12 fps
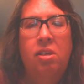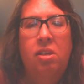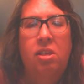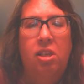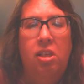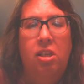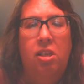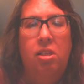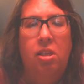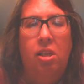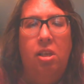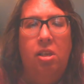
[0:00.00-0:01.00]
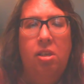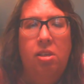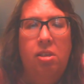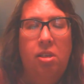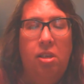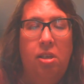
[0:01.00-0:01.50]
to anything,
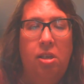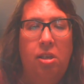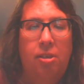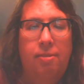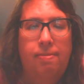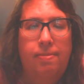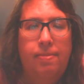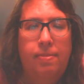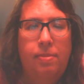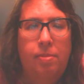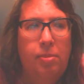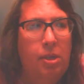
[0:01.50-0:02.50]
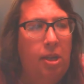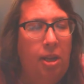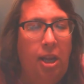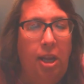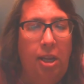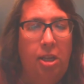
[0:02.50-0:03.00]
you know. But
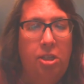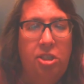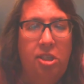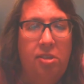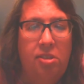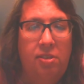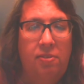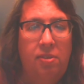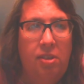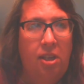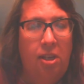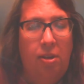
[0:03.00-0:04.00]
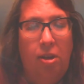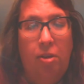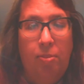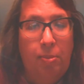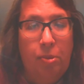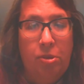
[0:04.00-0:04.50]
I can shapeshift, all
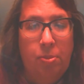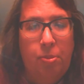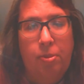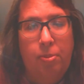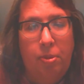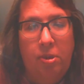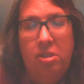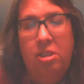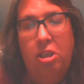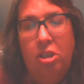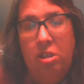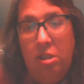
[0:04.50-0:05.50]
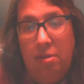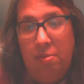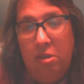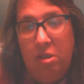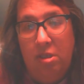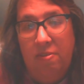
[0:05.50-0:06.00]
my multiple points can
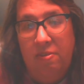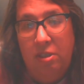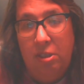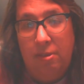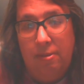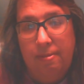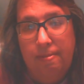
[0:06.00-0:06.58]
shapeshift too.